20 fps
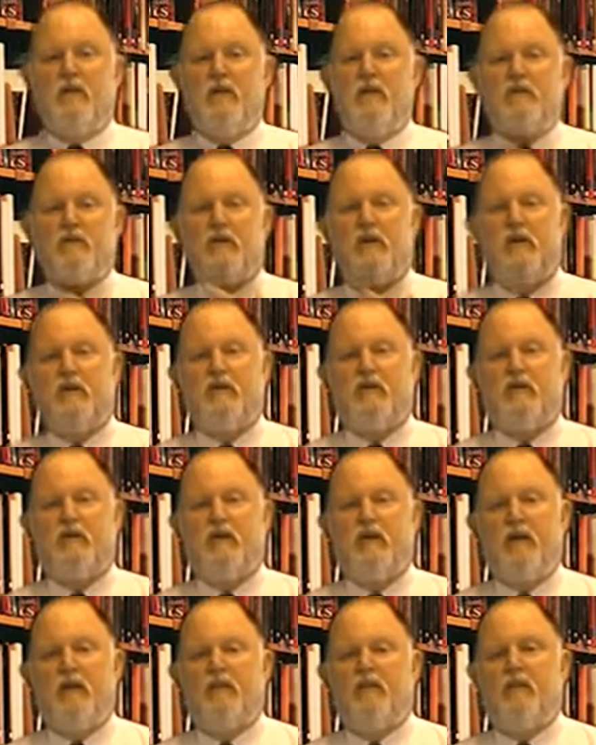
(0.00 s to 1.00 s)
So here's the
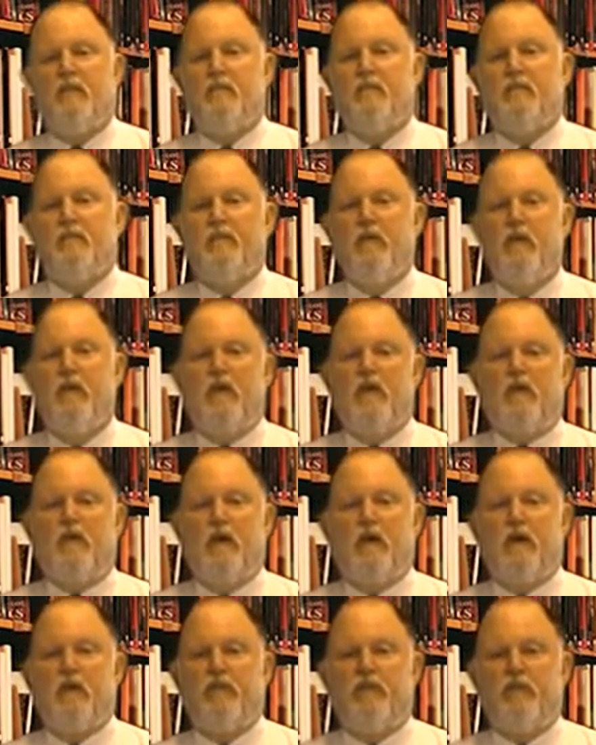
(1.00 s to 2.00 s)
deal.
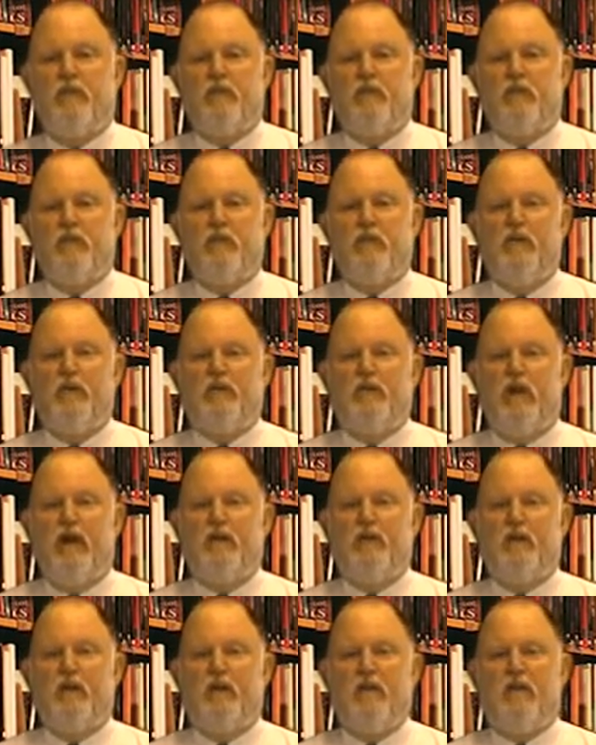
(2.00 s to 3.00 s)
There are substitutes
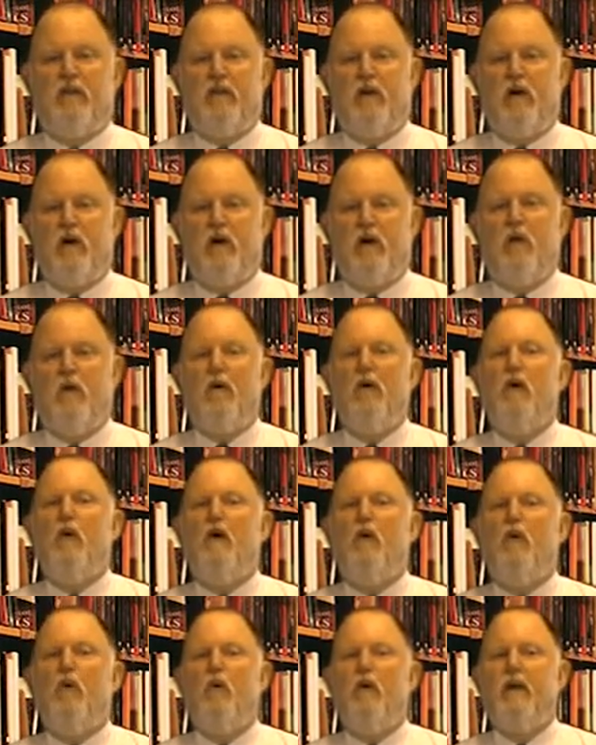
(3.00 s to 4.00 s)
out there that go,
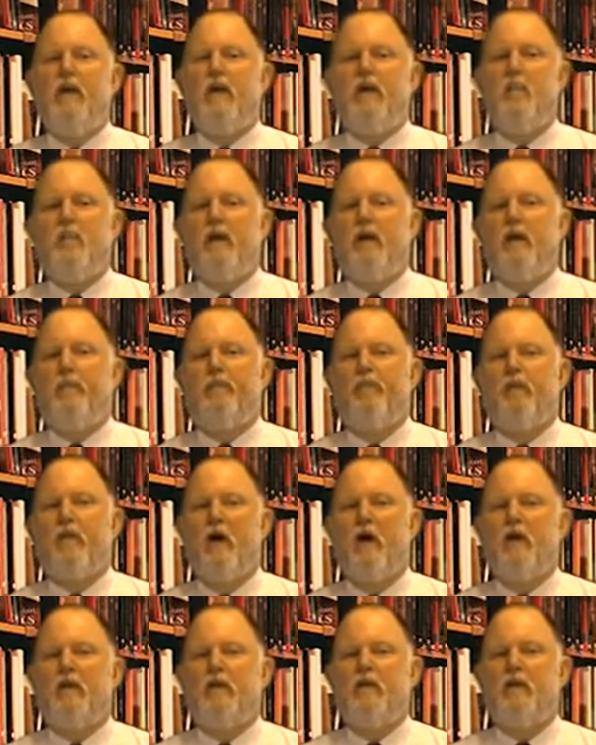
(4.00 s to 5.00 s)
we can make a
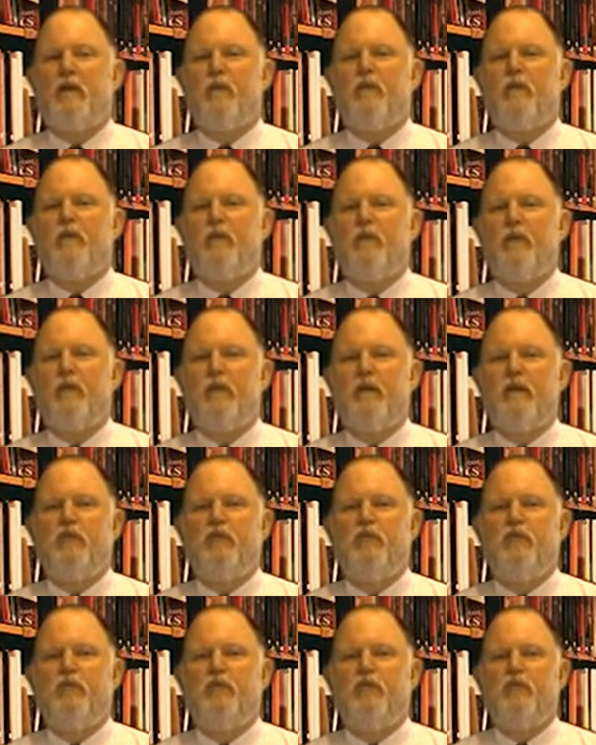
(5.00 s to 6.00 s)
product that would
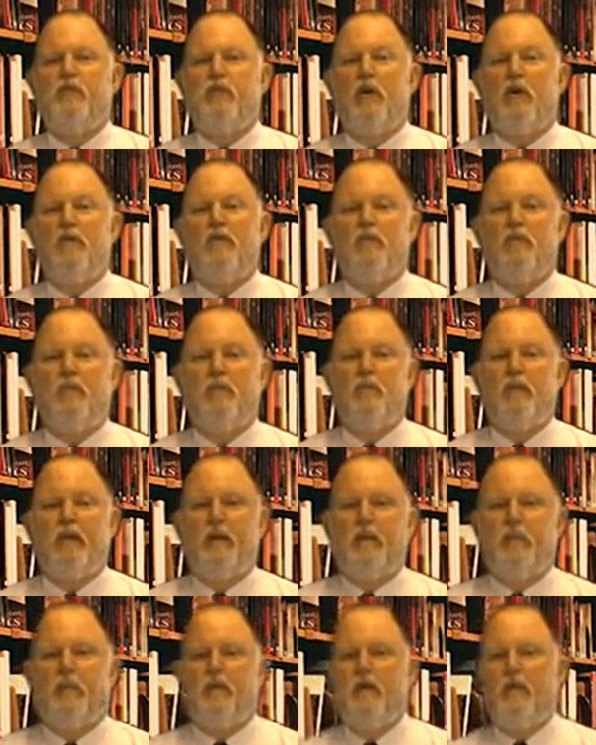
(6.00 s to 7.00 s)
appeal to thirsty
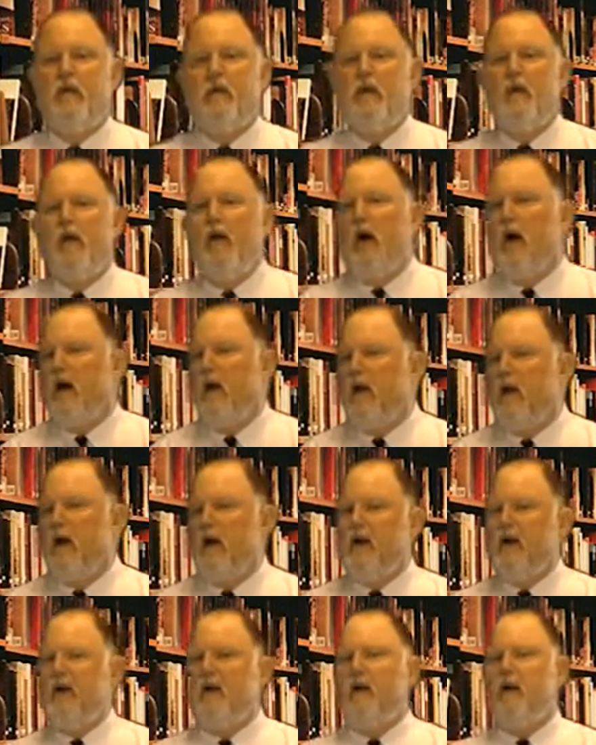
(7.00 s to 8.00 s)
people. A
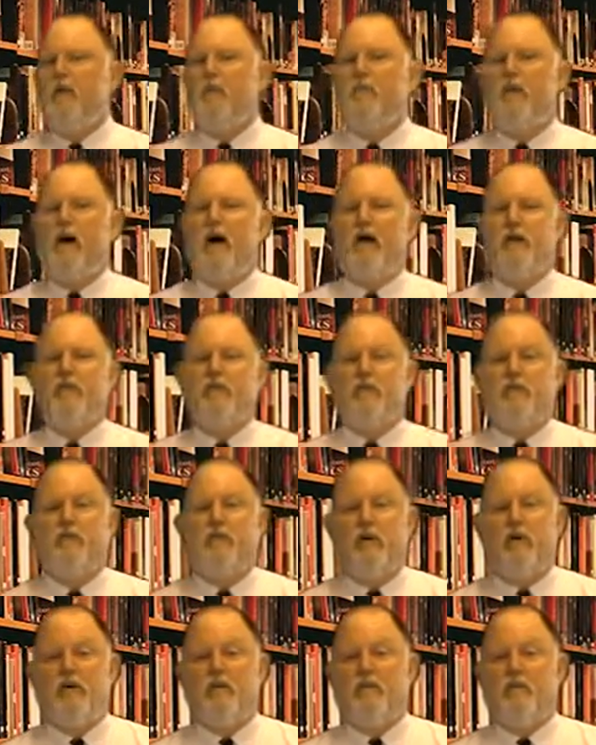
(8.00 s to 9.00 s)
lot of Coke buyers are
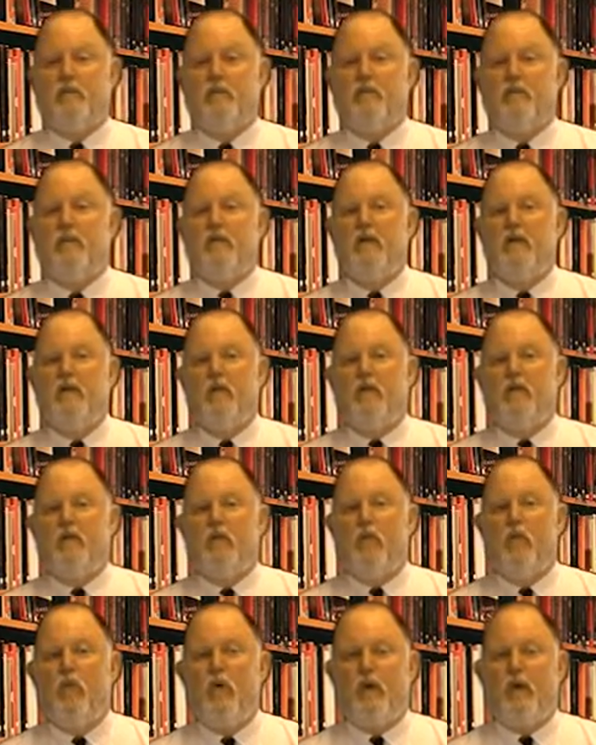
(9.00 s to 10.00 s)
thirsty.
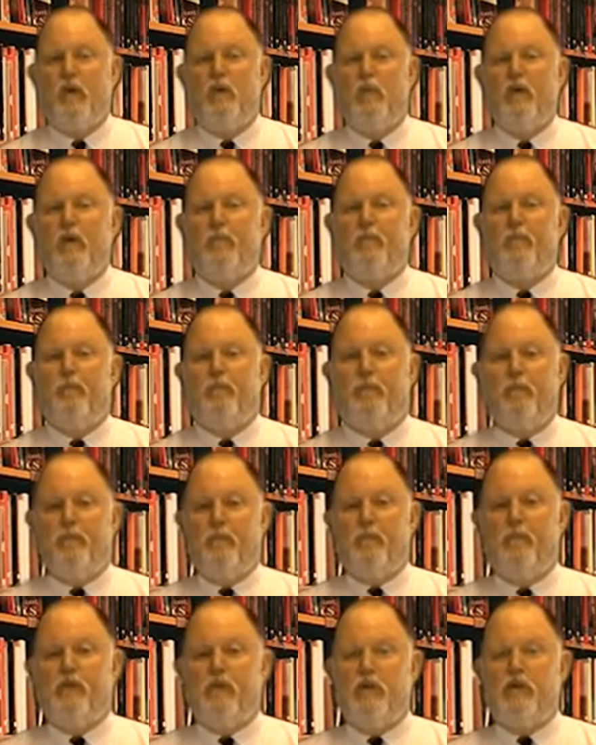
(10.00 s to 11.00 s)
So what can we
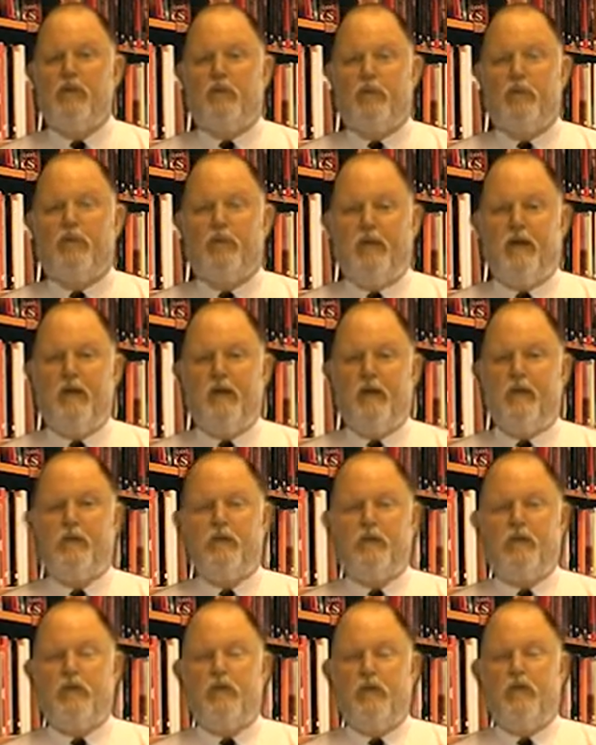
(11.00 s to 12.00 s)
do to
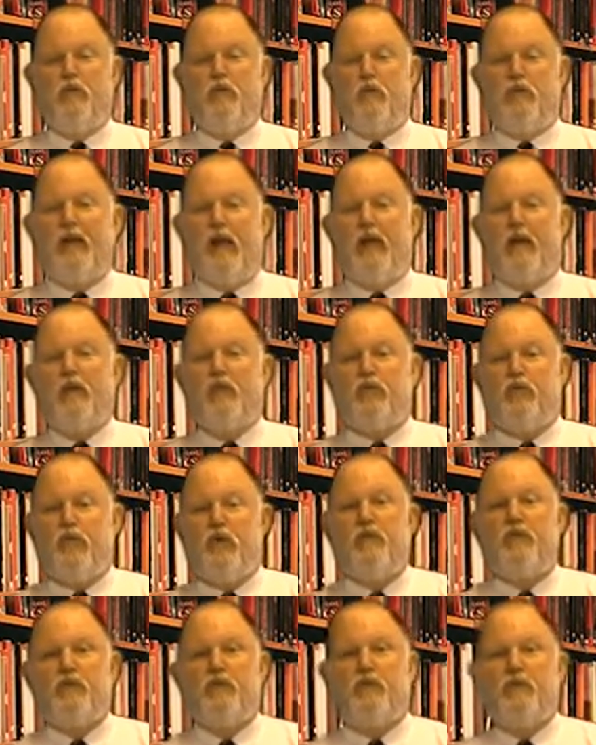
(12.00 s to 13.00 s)
appeal to that
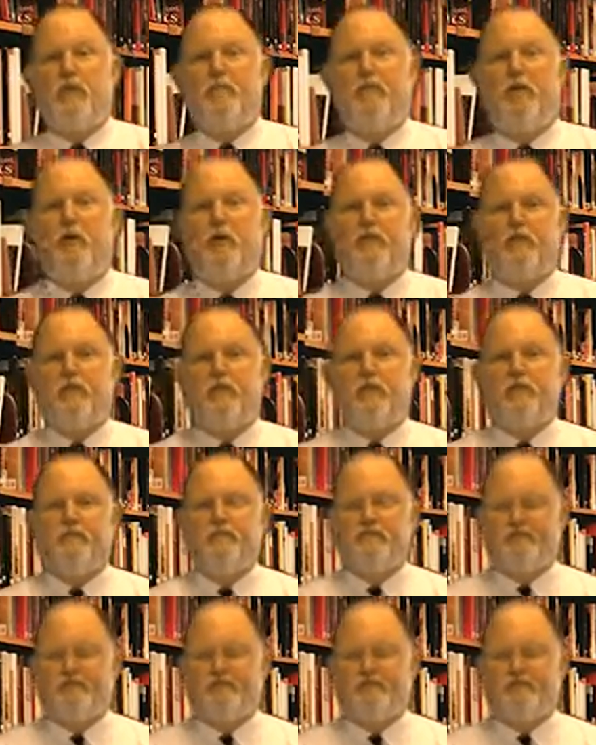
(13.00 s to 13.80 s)
thirsty person?